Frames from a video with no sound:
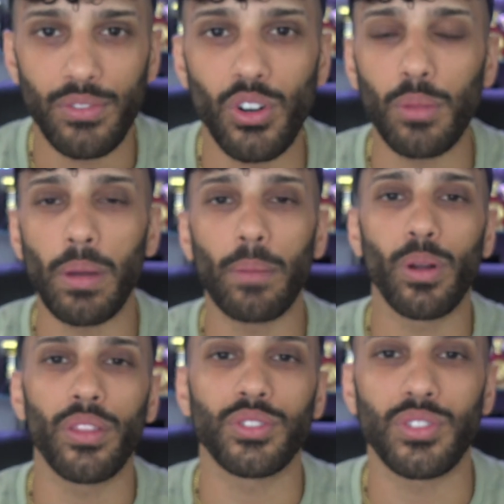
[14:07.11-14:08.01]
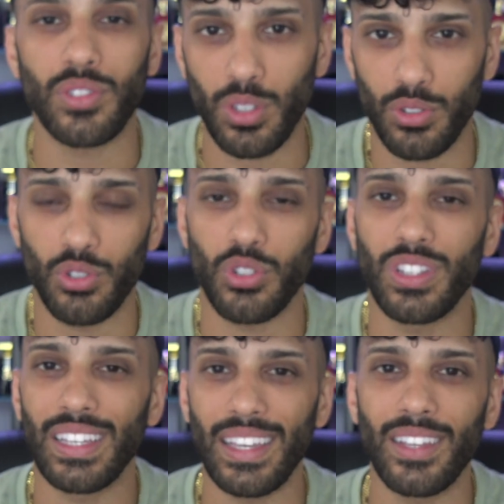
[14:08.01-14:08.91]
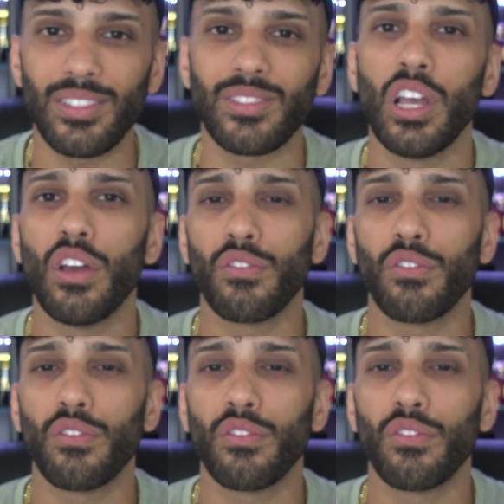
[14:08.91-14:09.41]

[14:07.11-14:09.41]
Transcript: For all of my brothers and sisters in the East,